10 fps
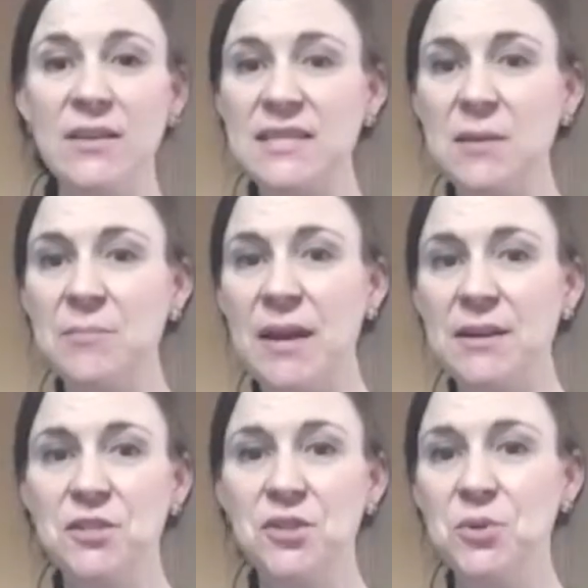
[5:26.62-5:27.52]
let's get back
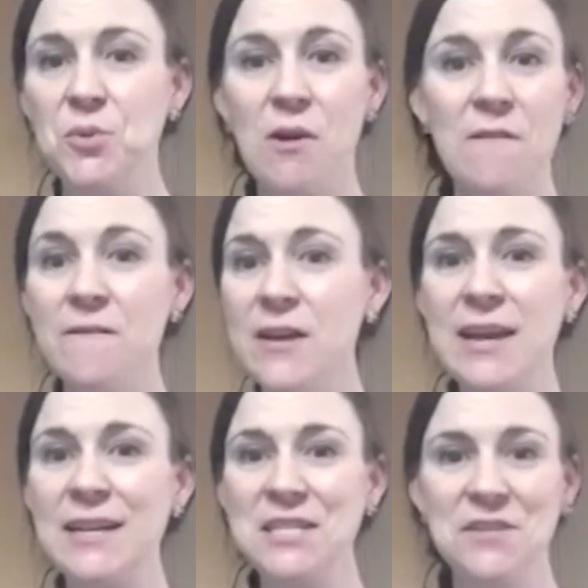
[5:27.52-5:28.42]
to our fun
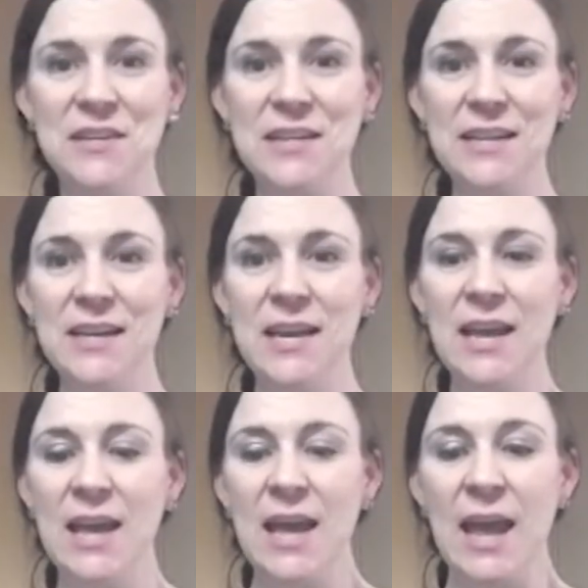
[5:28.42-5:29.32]
activity
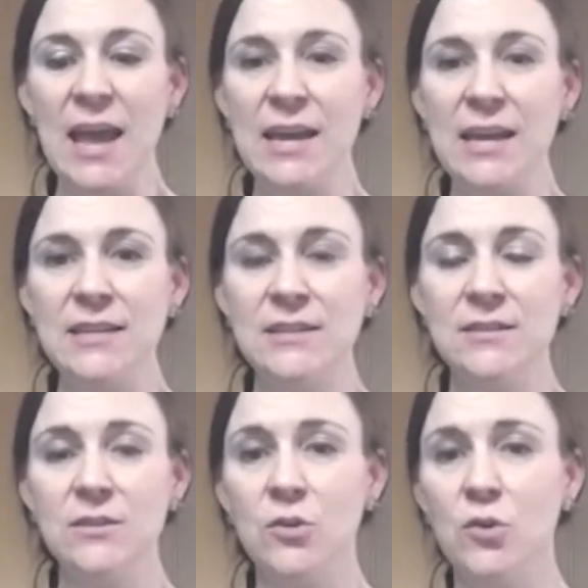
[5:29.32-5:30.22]
and
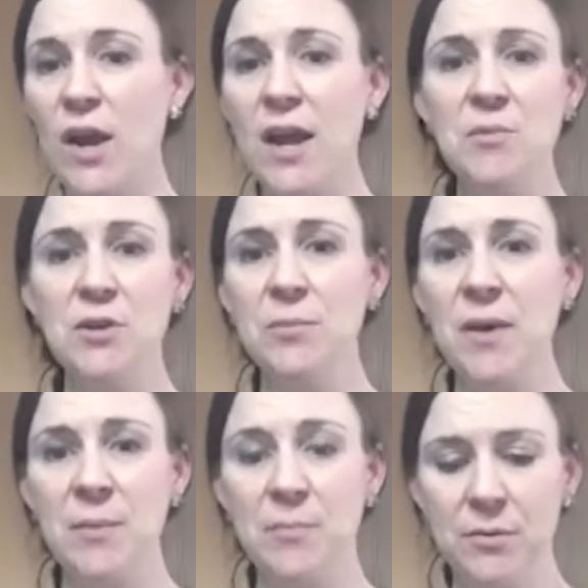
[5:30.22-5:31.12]
grab your
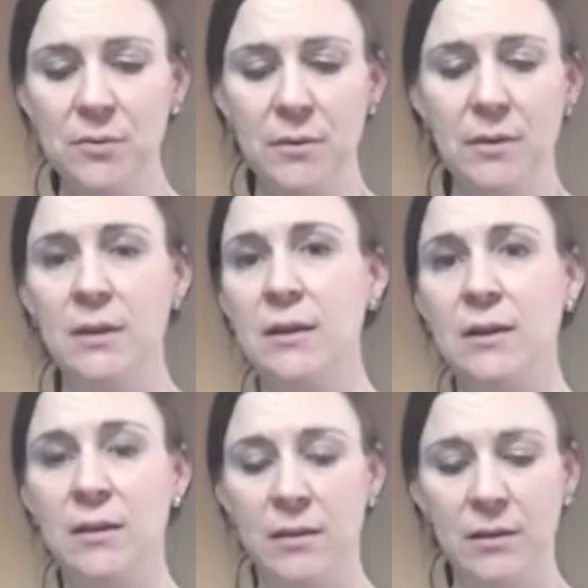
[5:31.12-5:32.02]
paper.
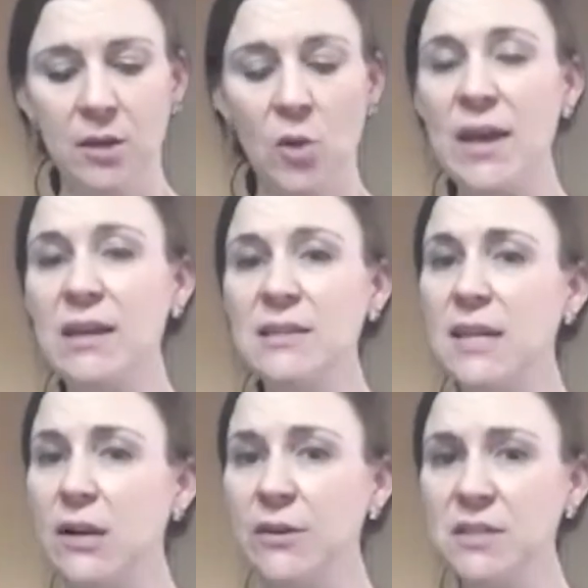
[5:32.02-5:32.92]
Go ahead and
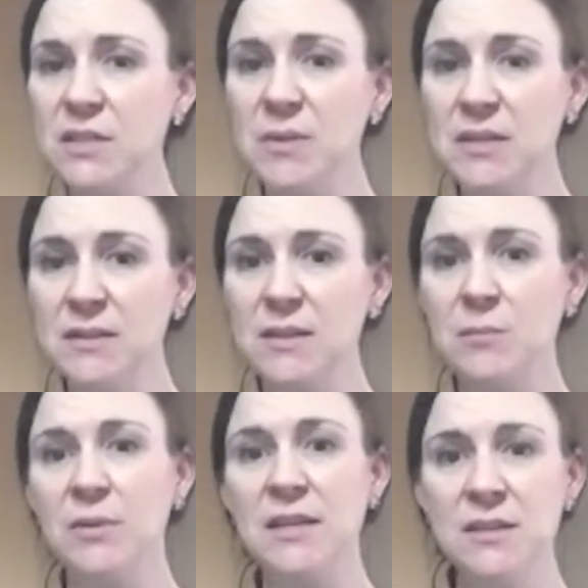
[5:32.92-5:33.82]
tear it into pieces and
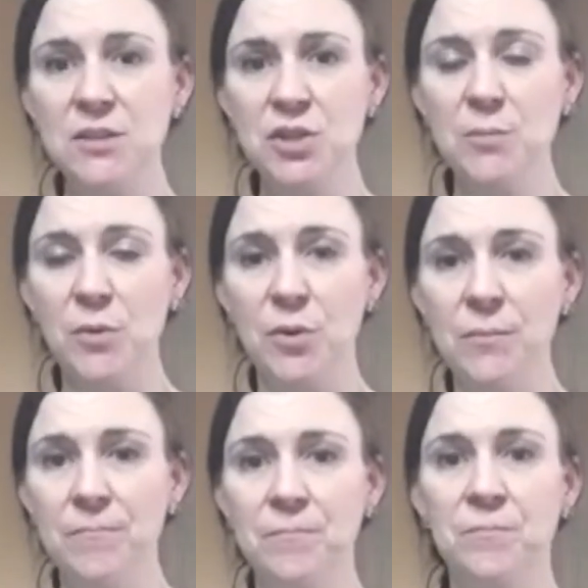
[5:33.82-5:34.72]
place it into your
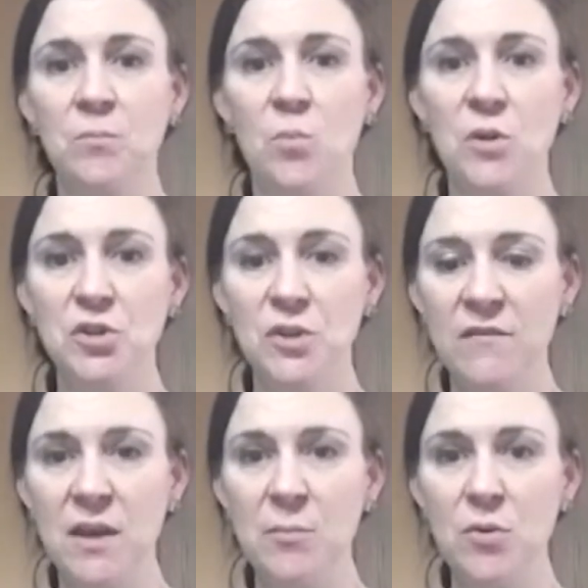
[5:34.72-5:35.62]
bowl. Once you have
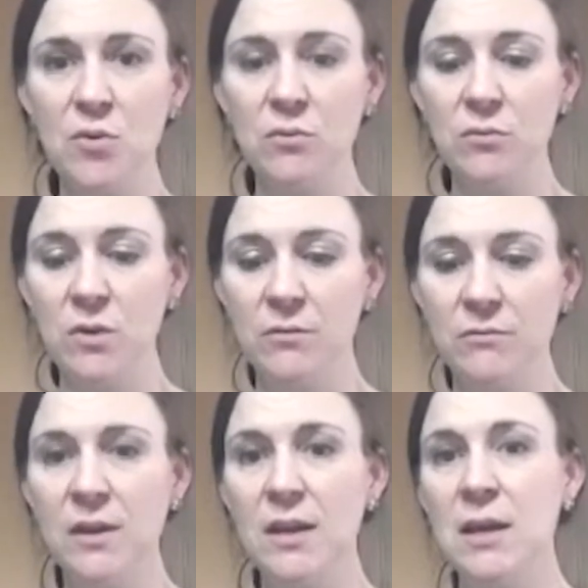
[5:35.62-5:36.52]
that bowl of
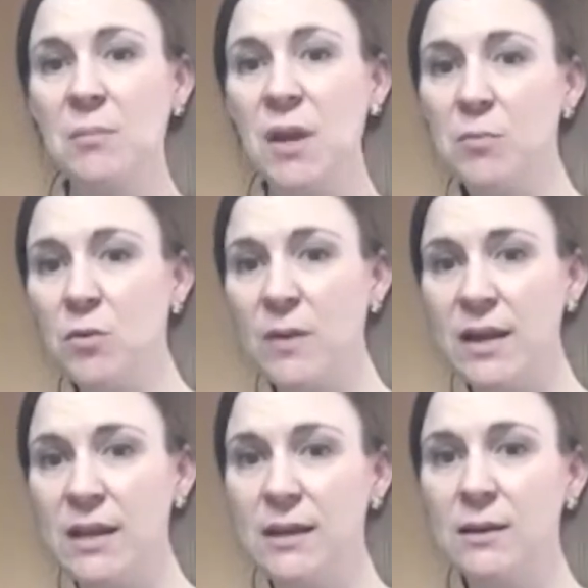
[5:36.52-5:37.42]
paper
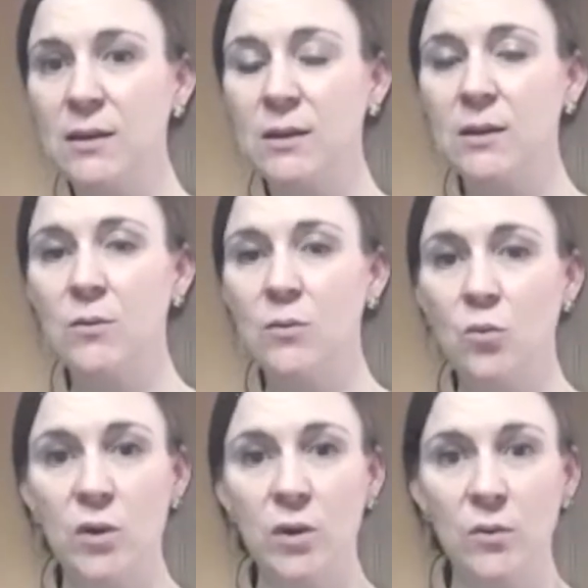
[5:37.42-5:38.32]
ready,
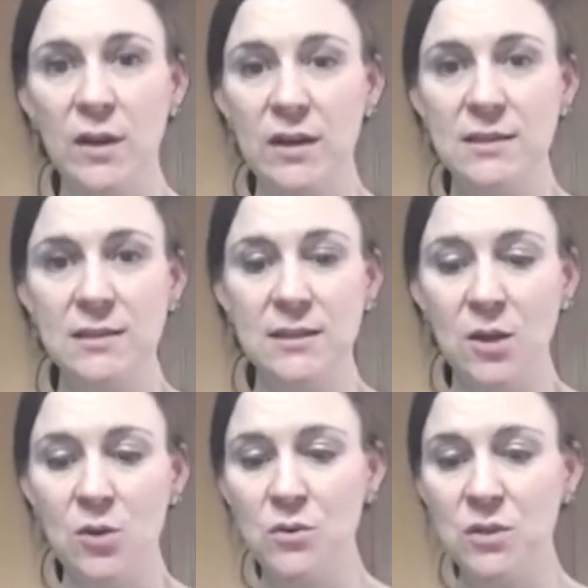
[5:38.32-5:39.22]
we're ready to
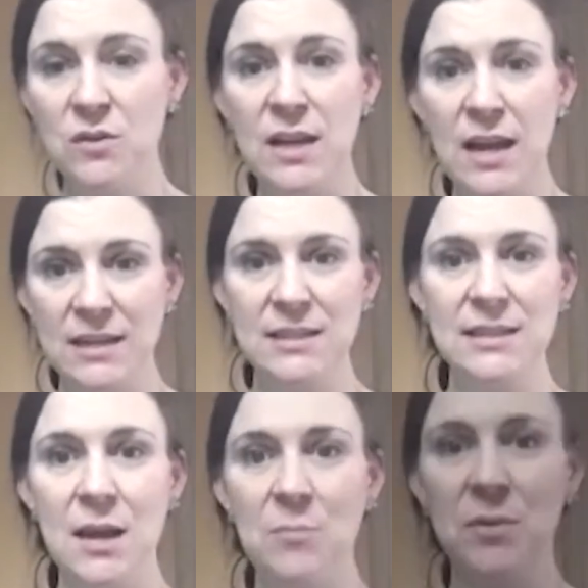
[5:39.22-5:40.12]
go to the next step.